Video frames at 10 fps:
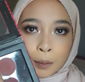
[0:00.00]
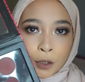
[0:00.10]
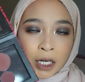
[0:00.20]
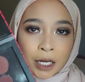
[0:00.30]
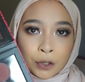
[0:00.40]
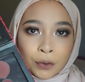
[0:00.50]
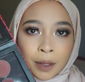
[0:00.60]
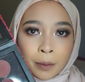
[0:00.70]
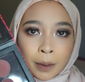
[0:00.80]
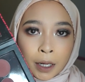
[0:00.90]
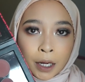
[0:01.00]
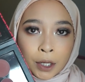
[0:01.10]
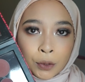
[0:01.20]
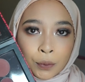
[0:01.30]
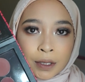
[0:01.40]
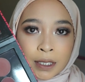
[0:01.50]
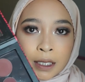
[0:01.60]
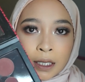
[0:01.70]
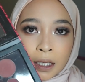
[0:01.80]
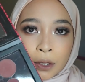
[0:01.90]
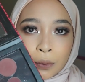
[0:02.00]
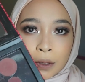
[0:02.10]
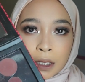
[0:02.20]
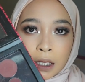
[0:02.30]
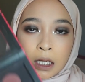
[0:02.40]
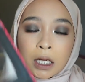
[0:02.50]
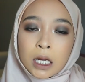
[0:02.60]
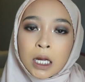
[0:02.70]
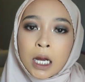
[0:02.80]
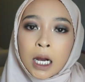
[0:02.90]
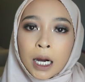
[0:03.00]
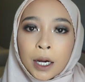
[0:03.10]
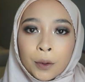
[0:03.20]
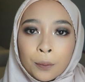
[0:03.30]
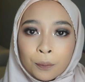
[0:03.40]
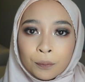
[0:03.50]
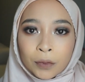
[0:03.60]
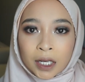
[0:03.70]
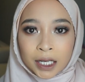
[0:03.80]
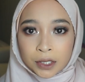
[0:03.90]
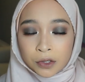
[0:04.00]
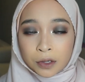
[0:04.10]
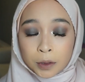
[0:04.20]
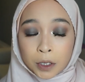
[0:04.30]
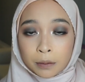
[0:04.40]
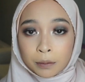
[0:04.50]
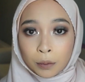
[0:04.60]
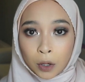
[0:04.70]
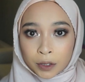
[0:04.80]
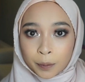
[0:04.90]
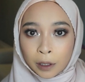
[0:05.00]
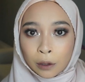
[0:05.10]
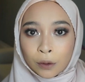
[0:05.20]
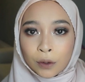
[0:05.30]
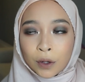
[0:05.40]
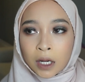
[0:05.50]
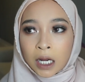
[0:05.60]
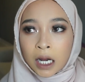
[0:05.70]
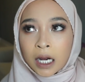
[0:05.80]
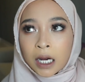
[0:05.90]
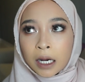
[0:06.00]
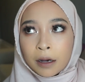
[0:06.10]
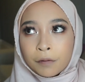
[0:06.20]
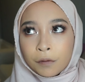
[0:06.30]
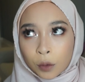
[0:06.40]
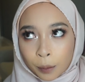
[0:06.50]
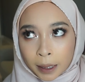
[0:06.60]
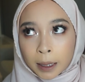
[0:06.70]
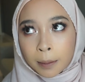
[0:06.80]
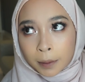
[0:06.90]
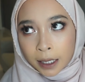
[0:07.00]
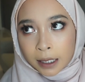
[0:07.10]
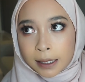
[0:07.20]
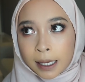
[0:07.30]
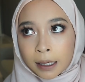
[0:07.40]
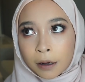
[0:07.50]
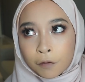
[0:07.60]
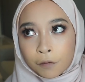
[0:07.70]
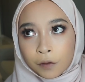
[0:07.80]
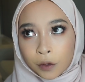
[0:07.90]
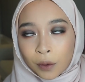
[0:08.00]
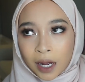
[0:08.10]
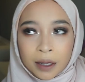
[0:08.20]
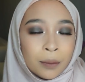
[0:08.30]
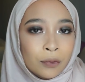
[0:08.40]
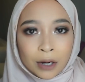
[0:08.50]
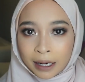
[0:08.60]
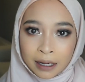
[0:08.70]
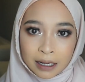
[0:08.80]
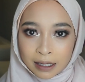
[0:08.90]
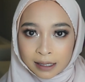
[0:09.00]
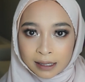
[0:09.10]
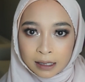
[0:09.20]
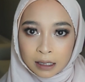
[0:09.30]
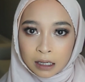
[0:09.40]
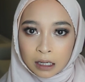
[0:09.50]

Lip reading: shadow yang pakai dua sini dengan dua sini dekat description box below. A few makeup gigs and a few other brandless,